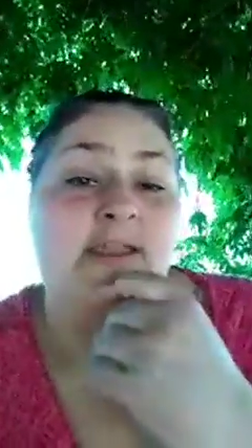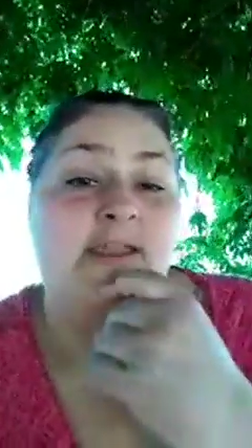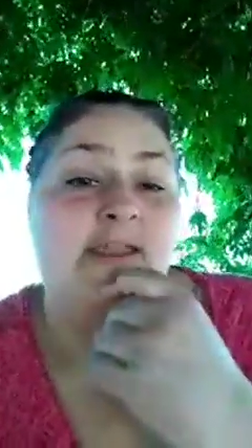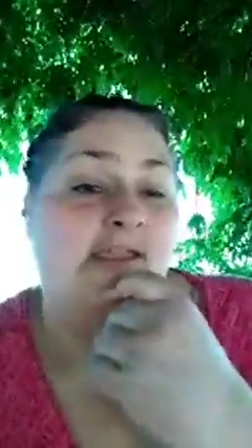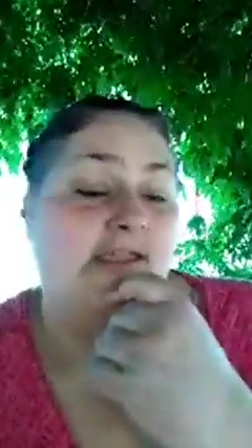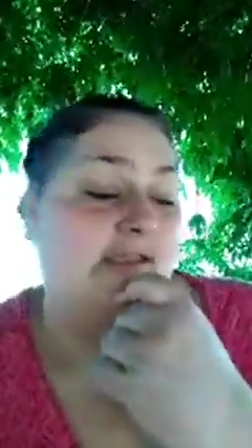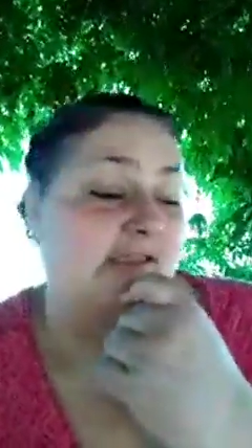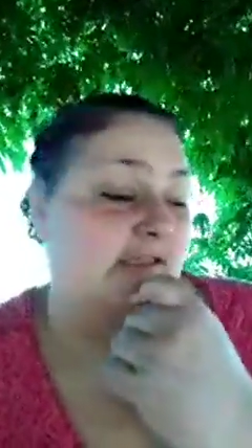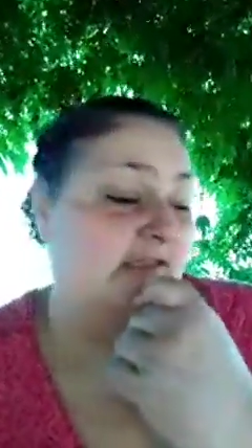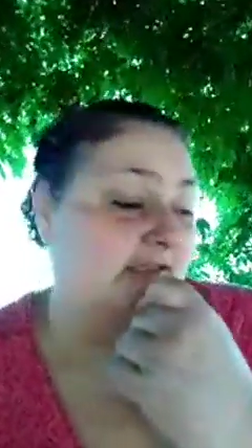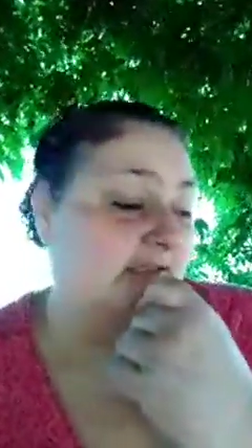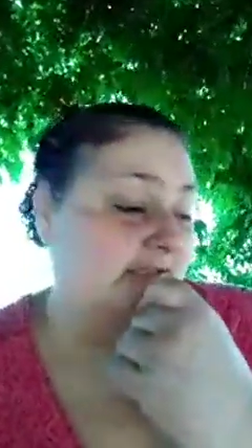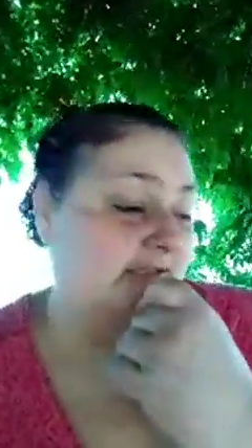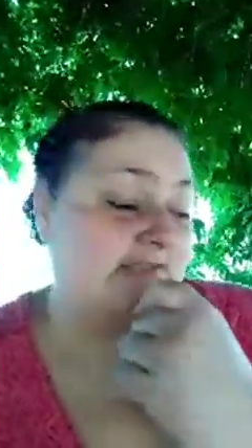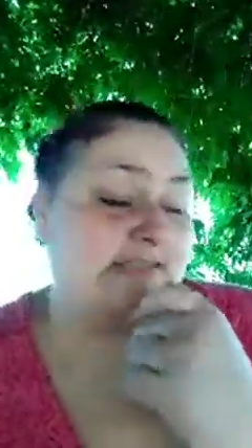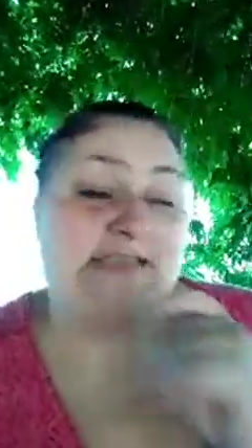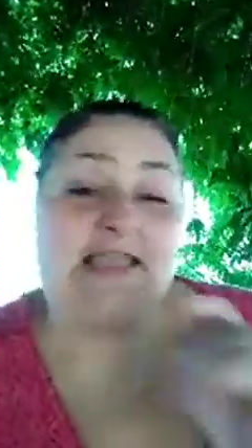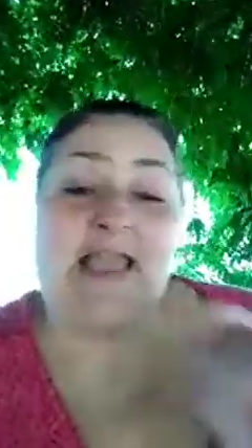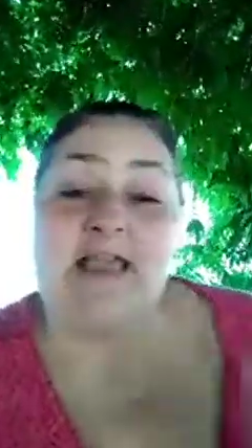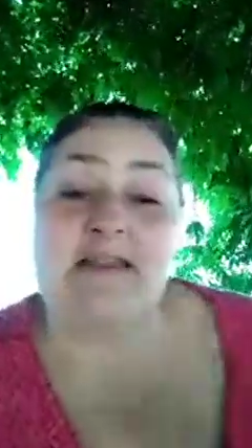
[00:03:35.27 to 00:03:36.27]
and
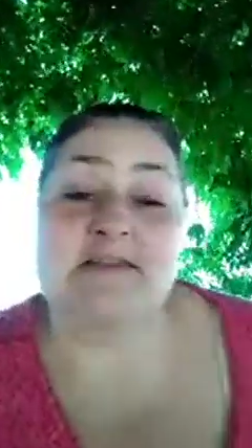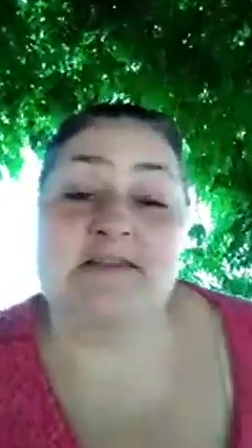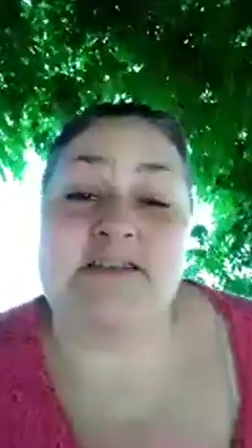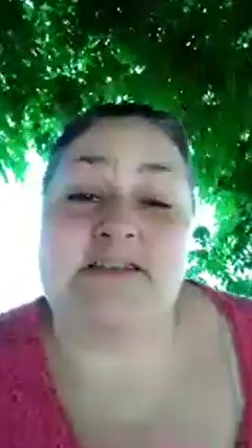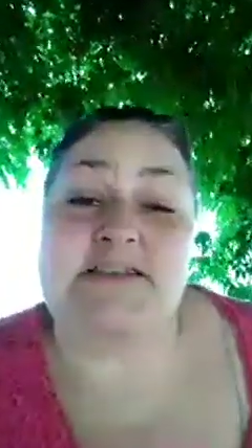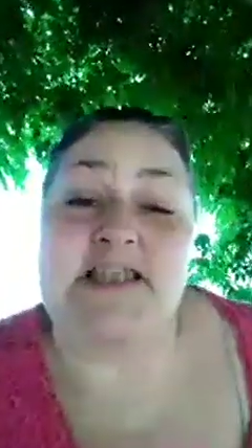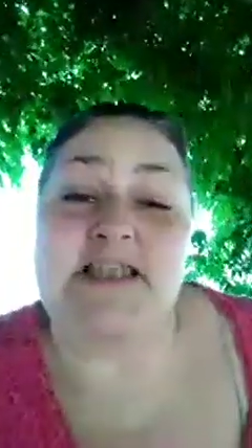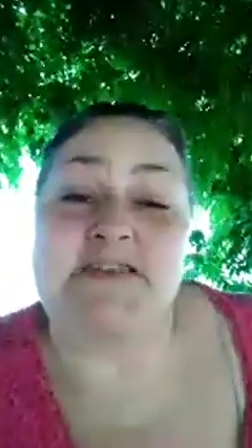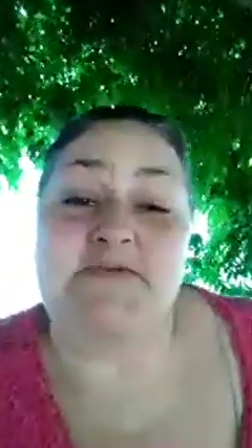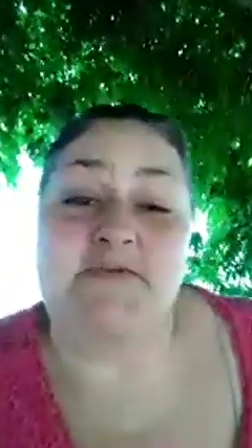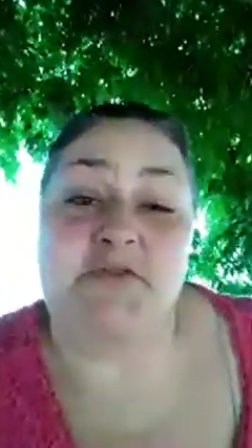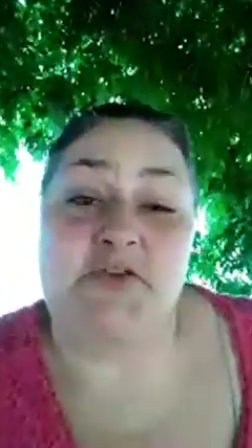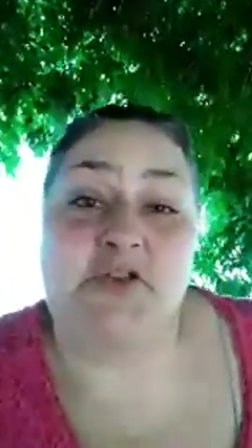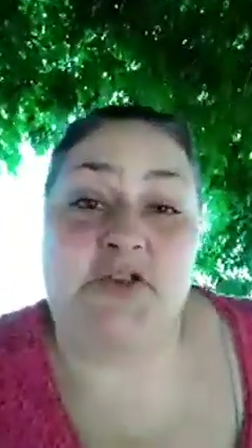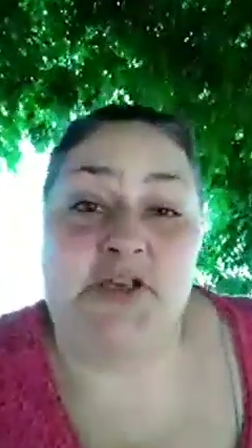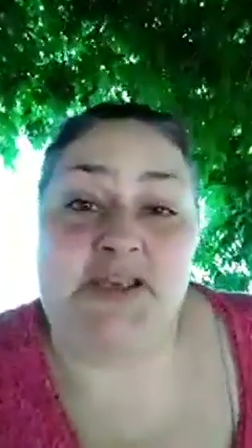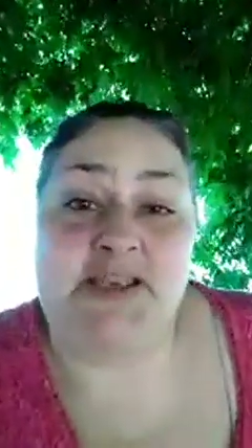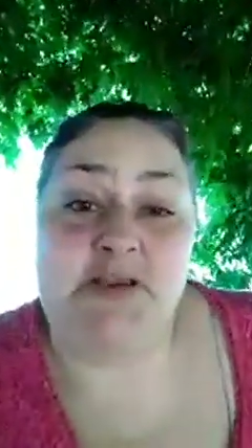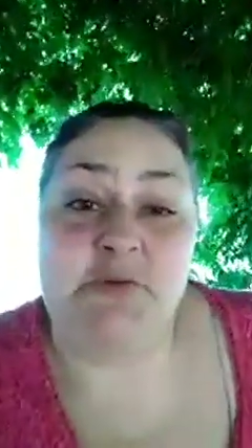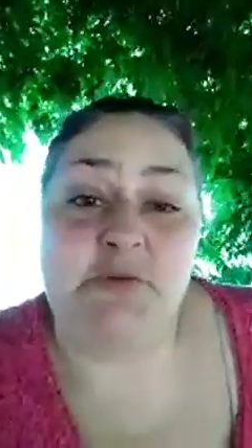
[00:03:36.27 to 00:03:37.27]
see how successful you
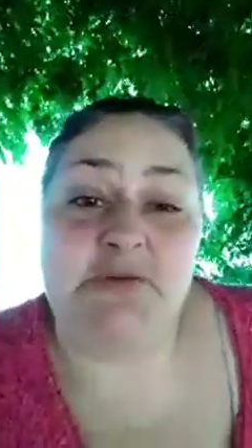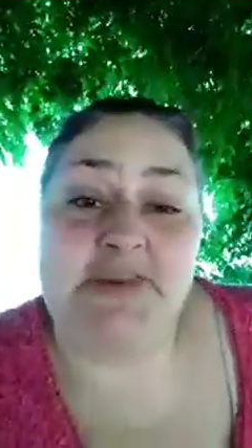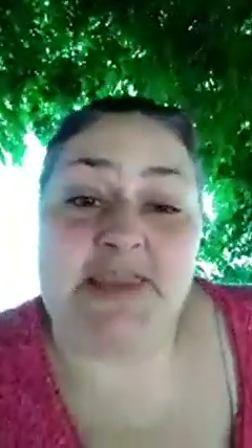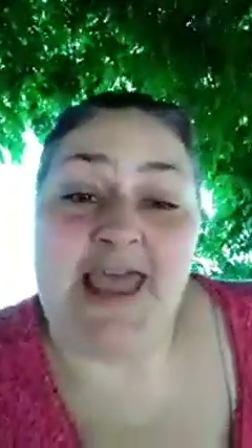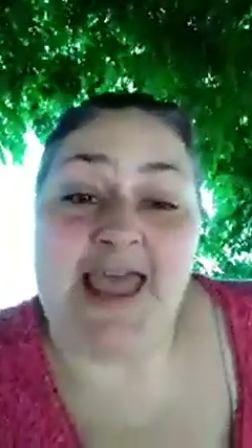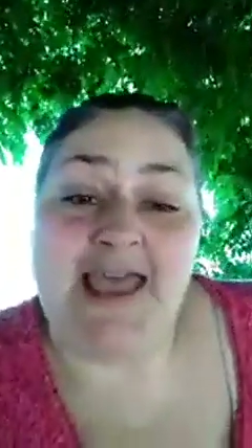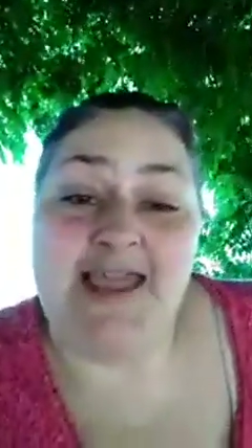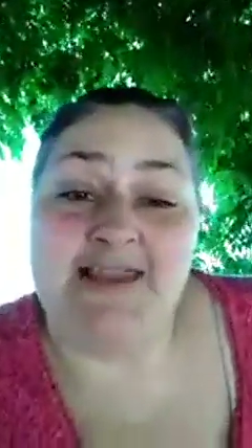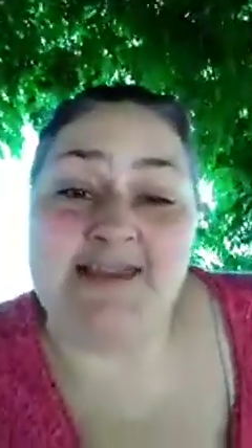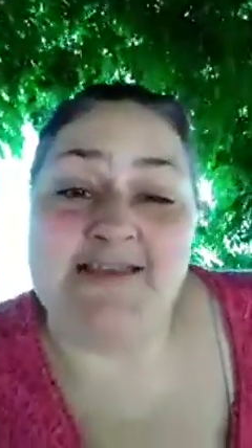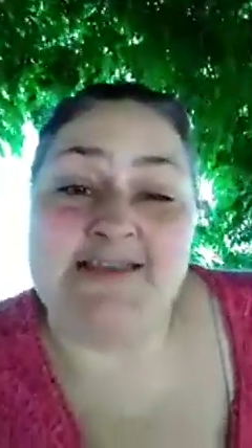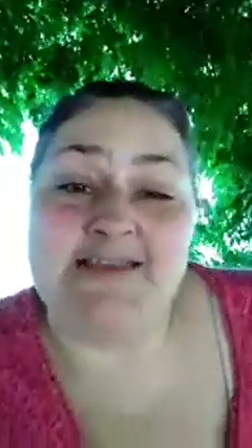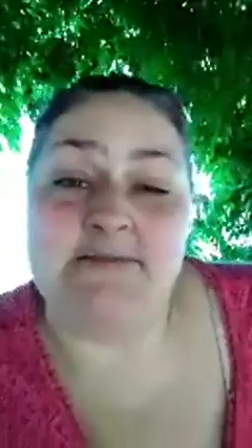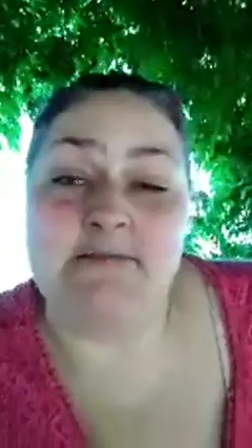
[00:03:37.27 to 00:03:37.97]
can get with that,